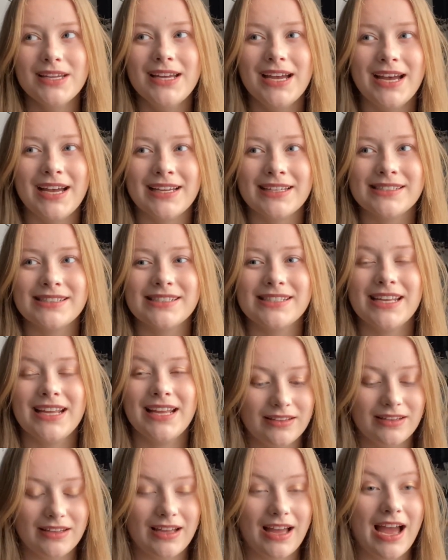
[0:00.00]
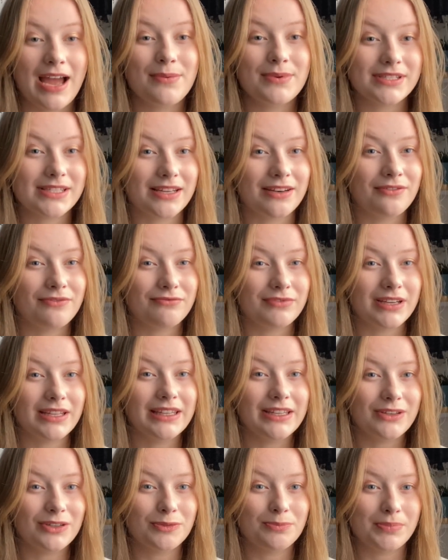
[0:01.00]
And I was in a really
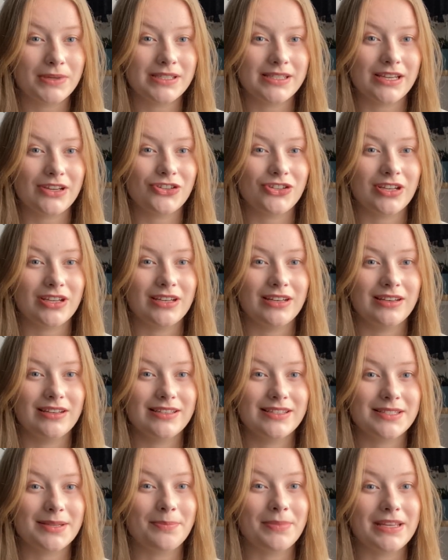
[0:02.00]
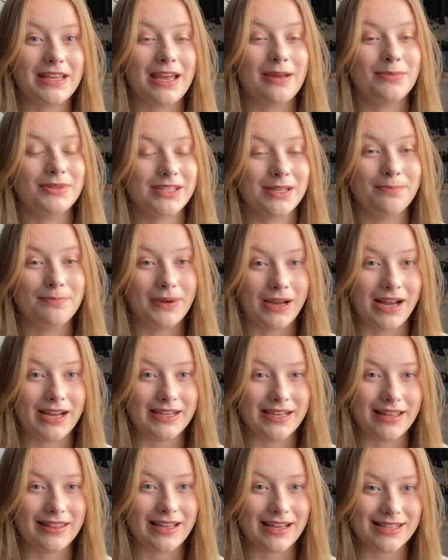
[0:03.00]
good position to be able to buy
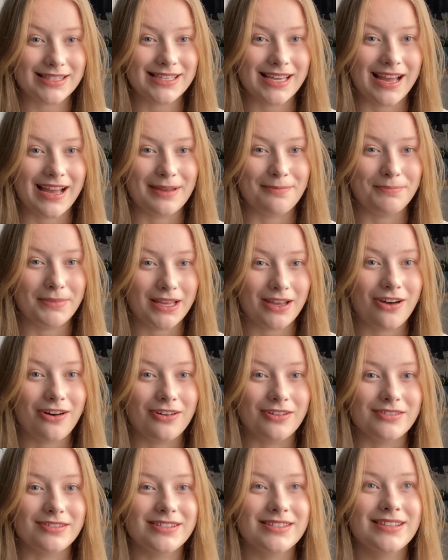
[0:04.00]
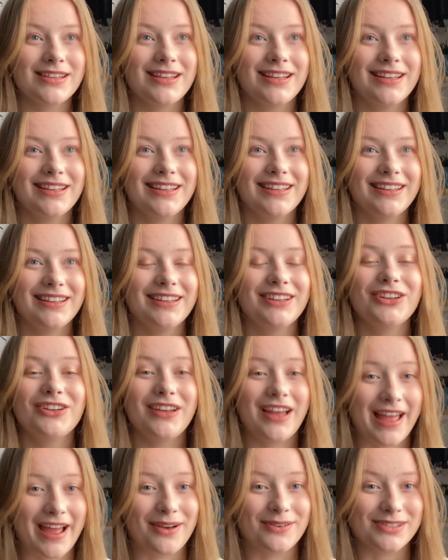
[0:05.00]
at that time because
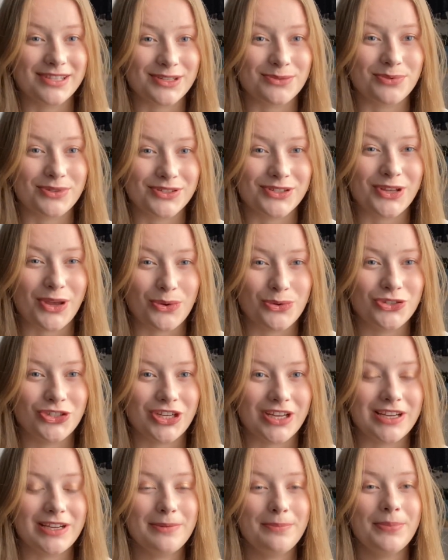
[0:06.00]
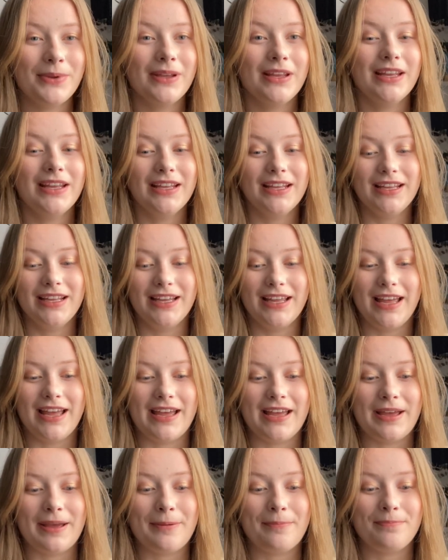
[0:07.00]
houses were so cheap.
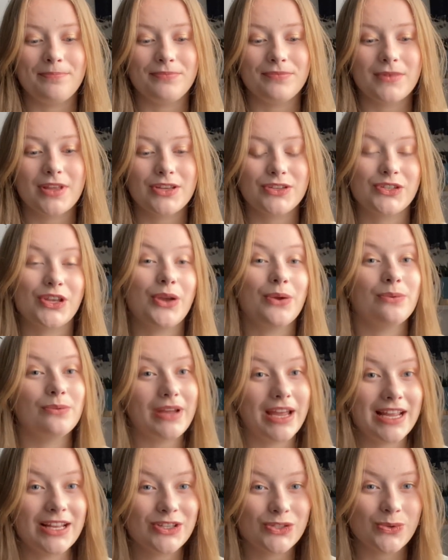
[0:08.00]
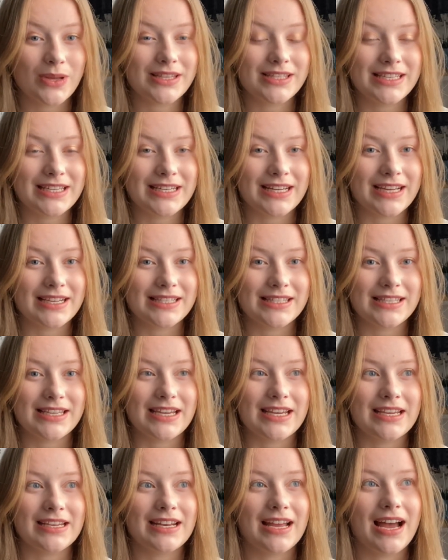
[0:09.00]
So in
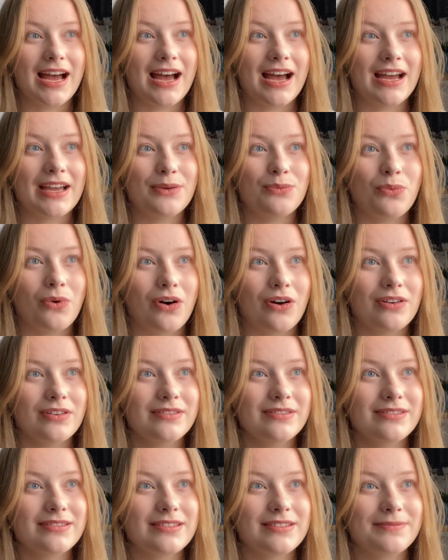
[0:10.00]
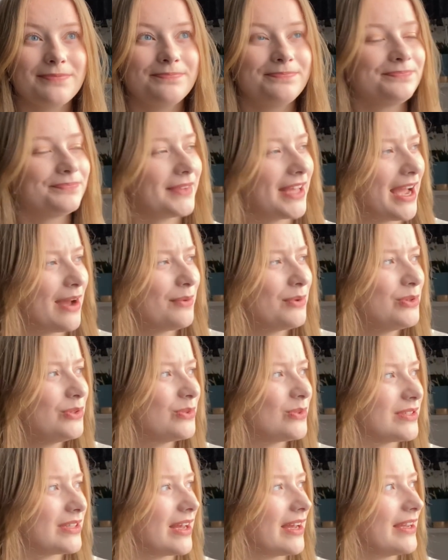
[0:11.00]
2019, I was, how old
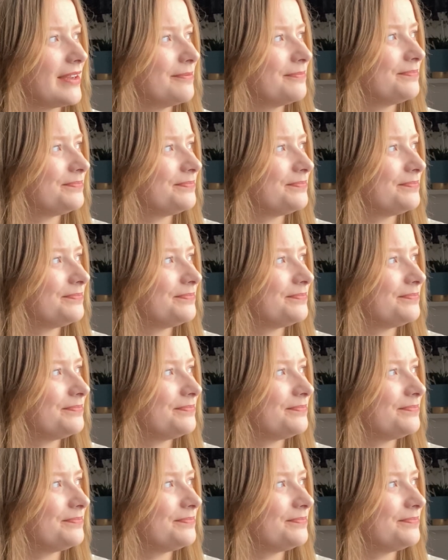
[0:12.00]
was I?